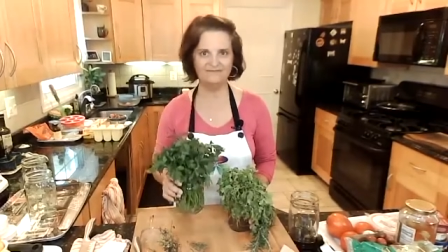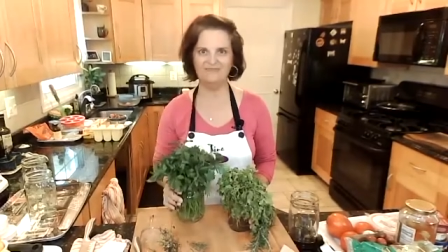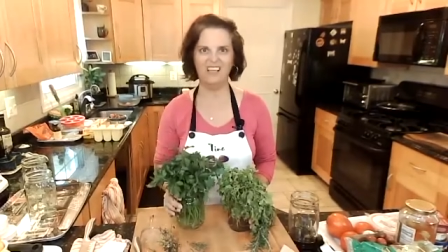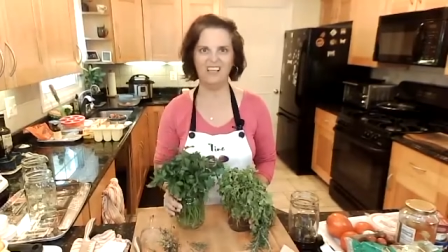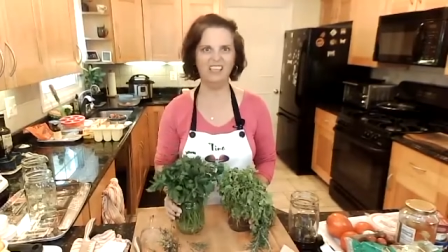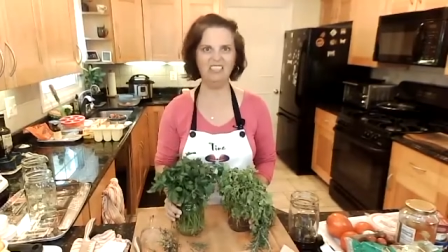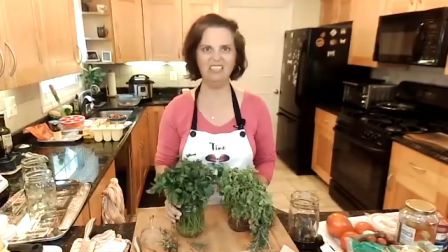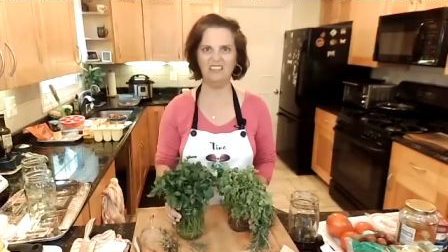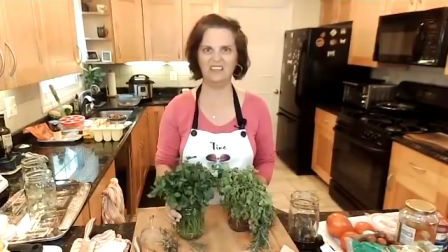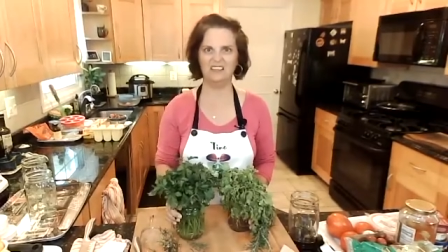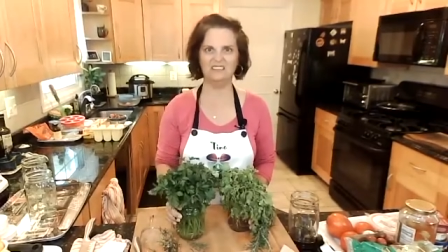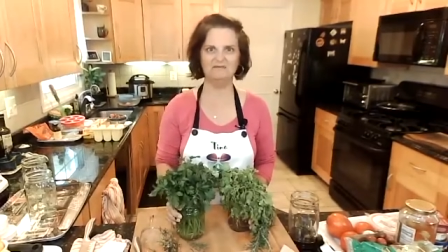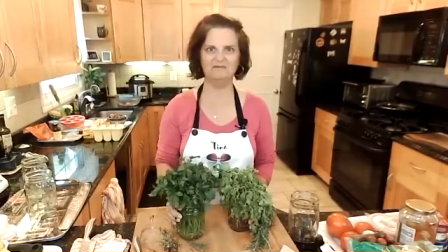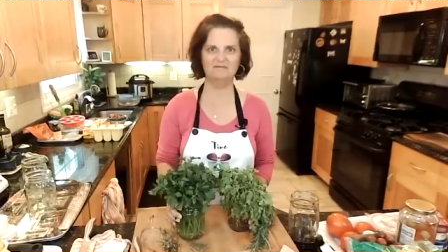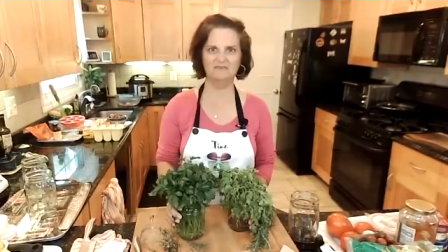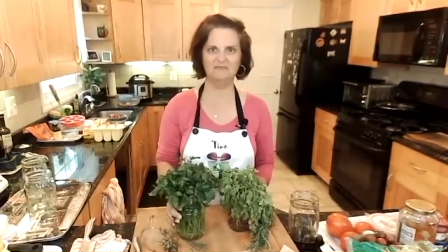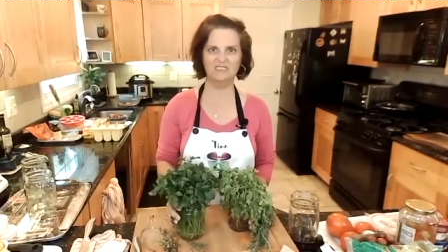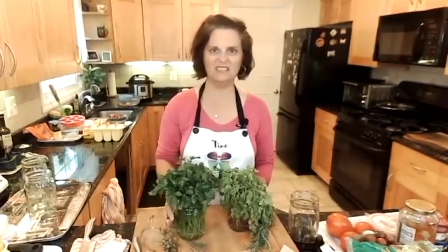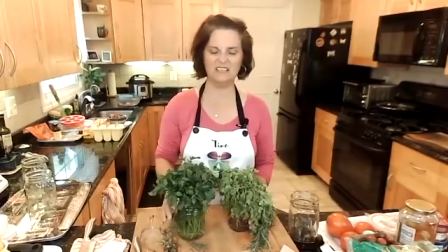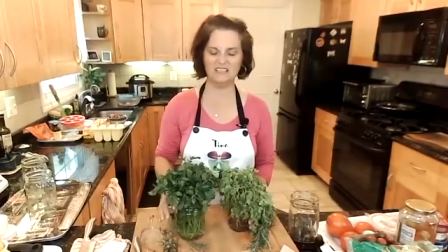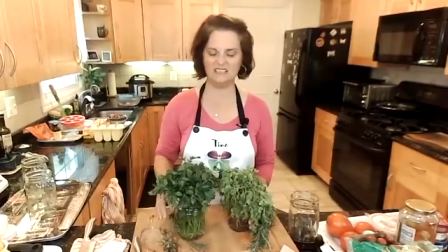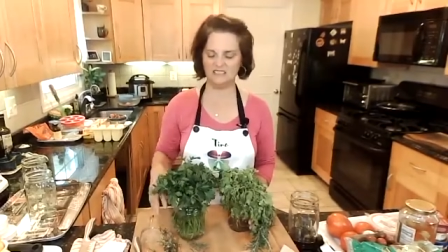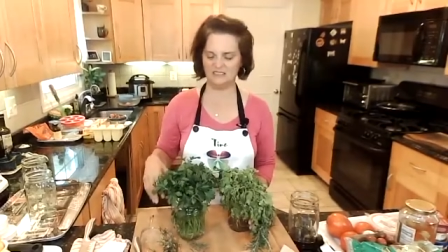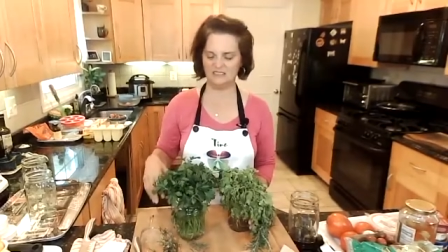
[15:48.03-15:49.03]
nothing,
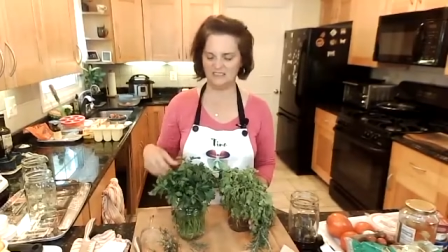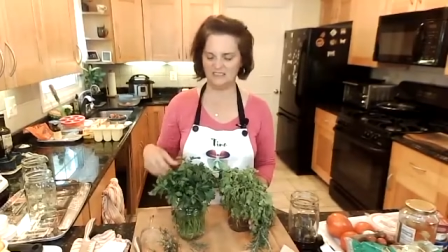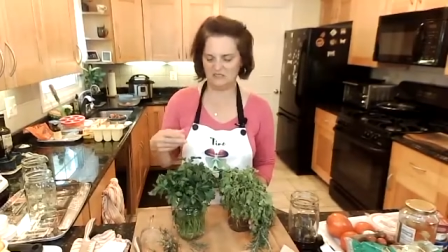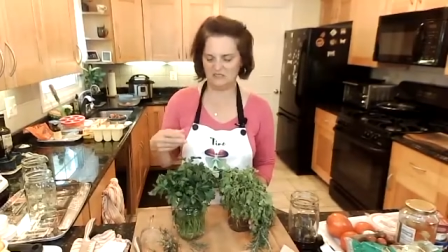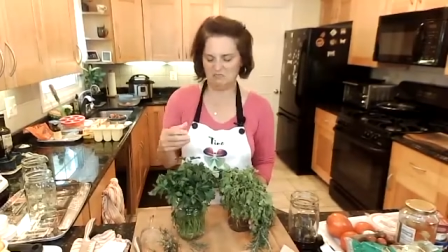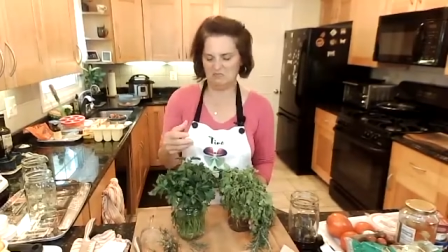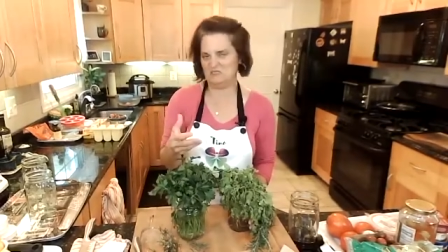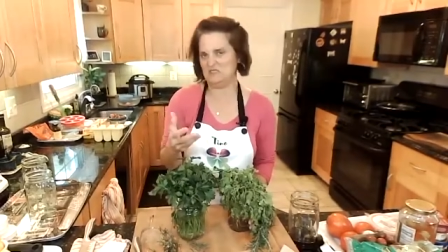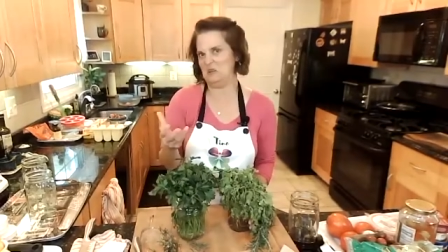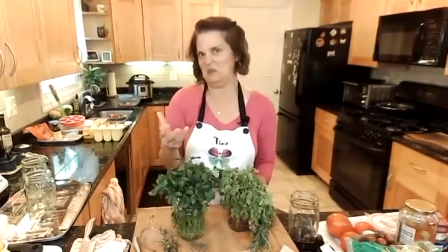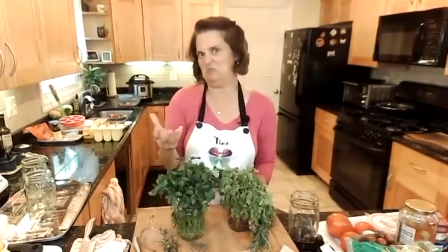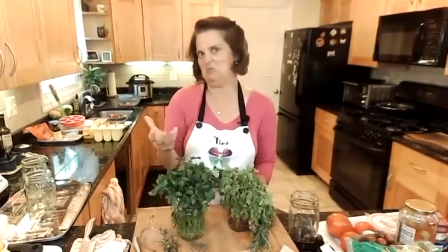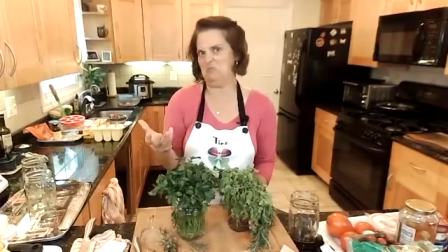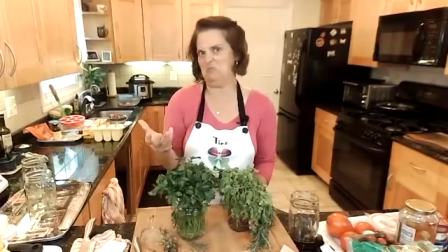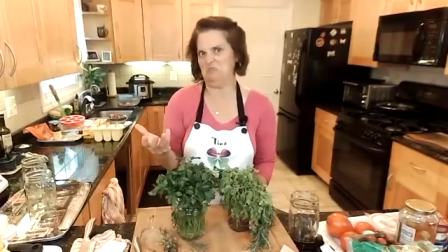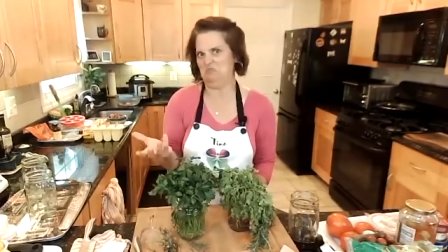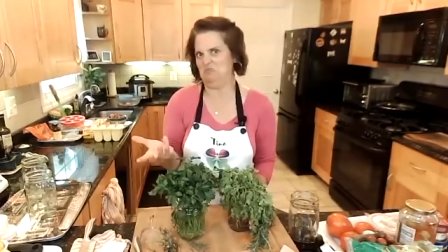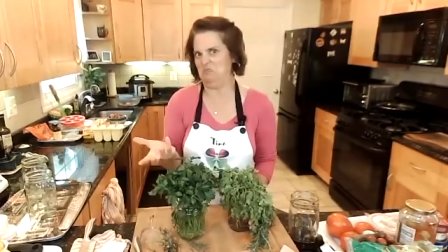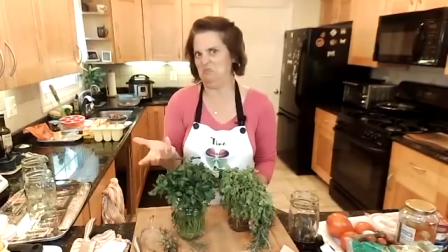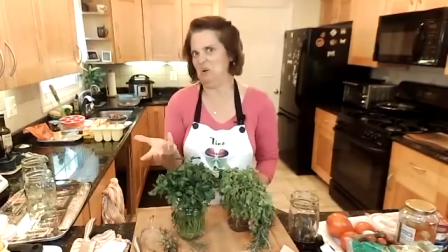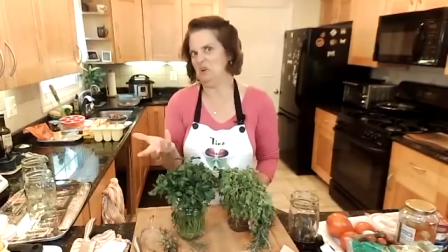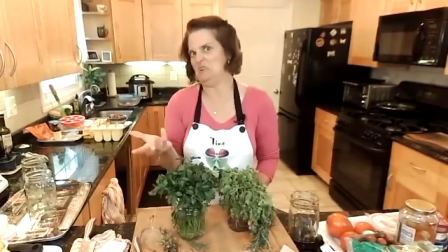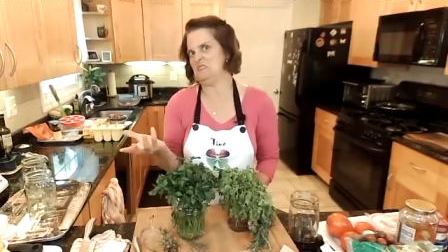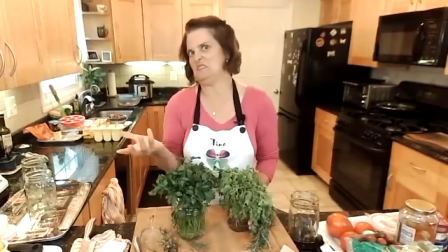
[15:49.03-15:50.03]
doesn't, it smells like
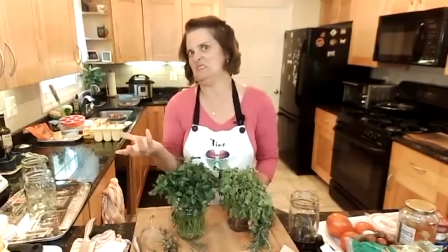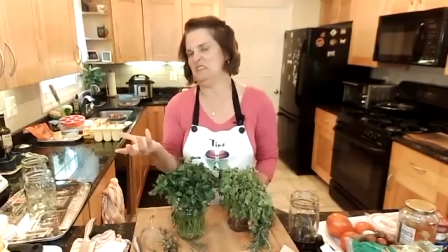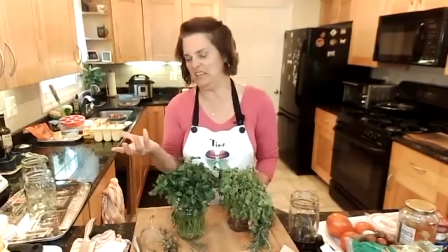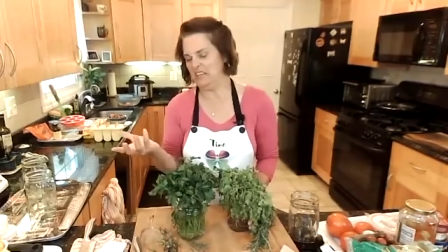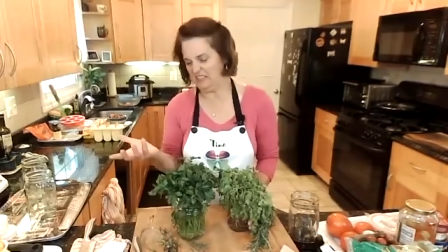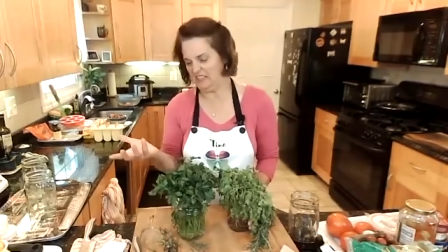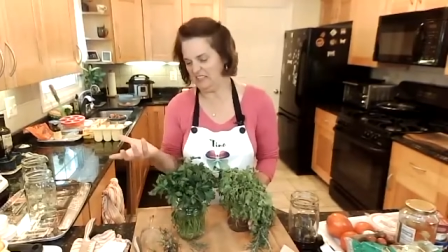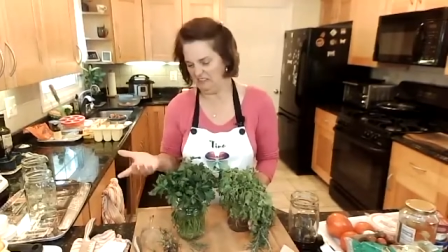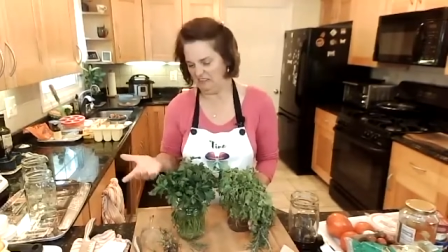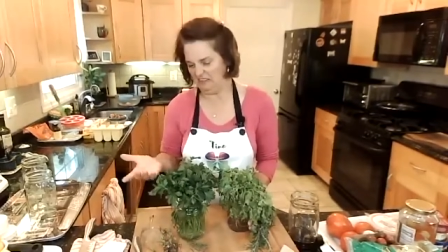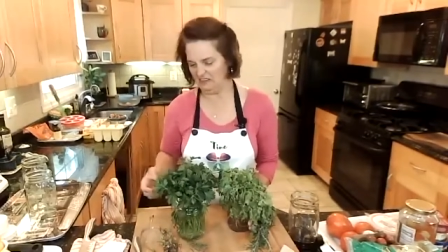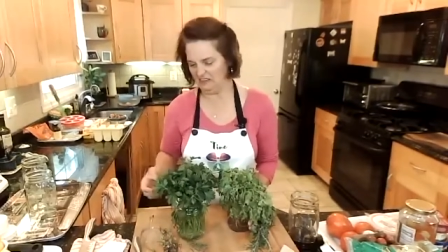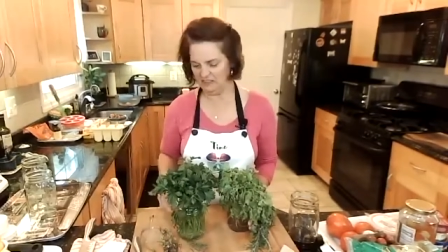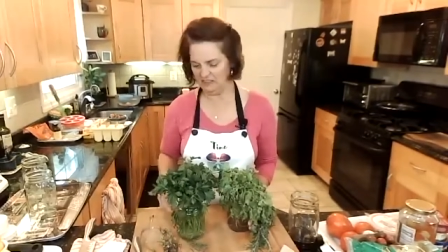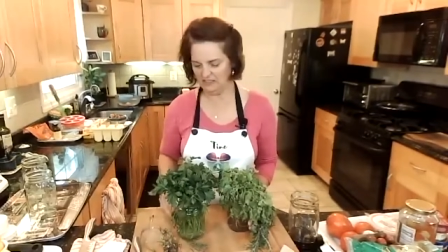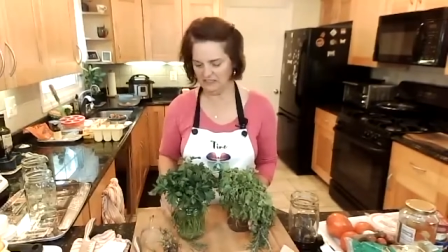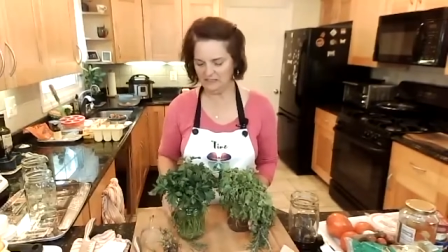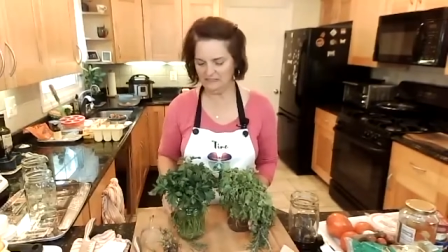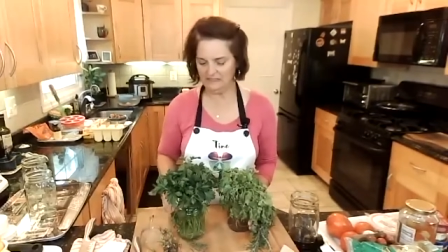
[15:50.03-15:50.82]
parsley, I think.